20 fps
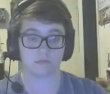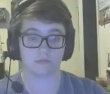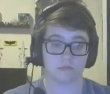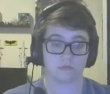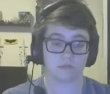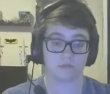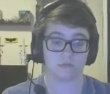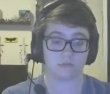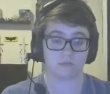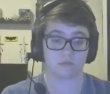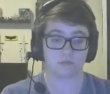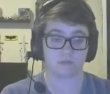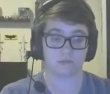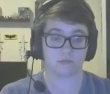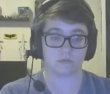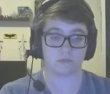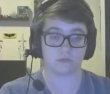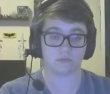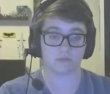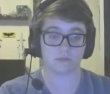
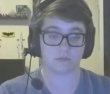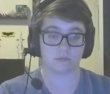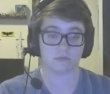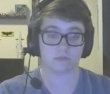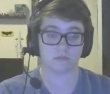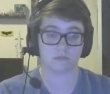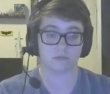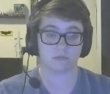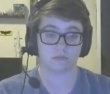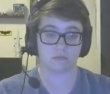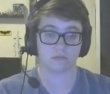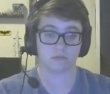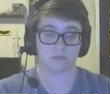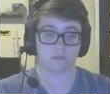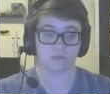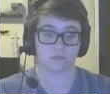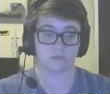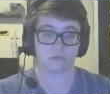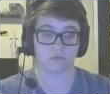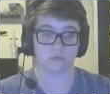
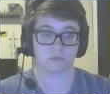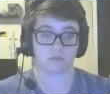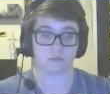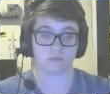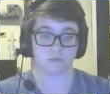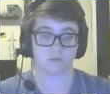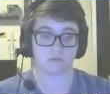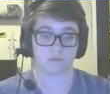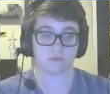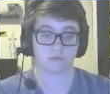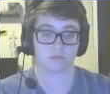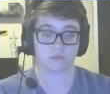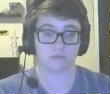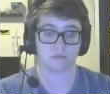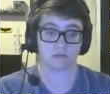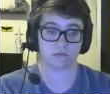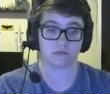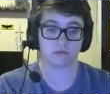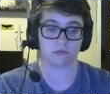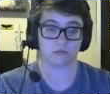
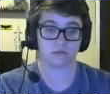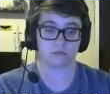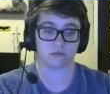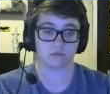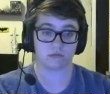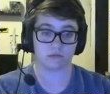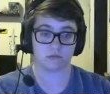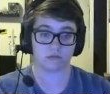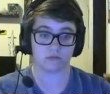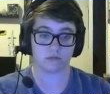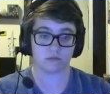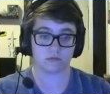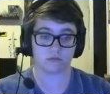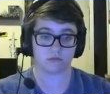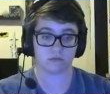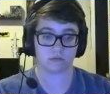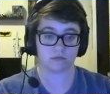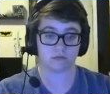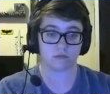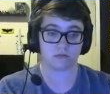
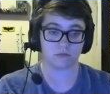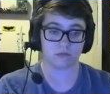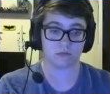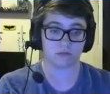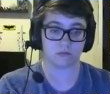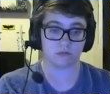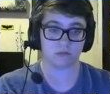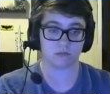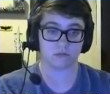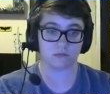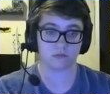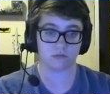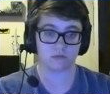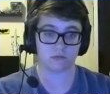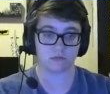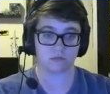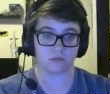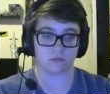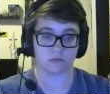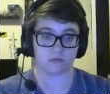
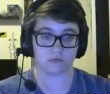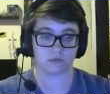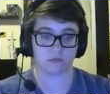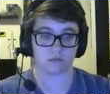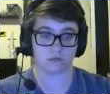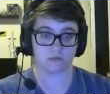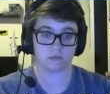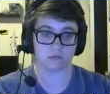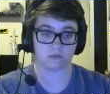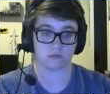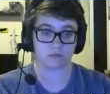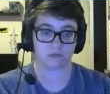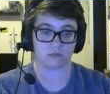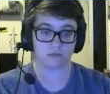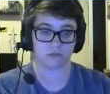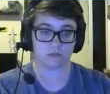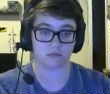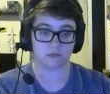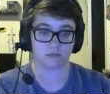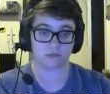
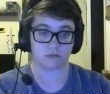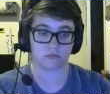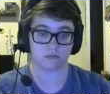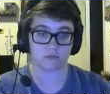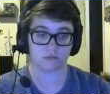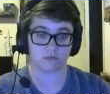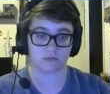(no one is talking)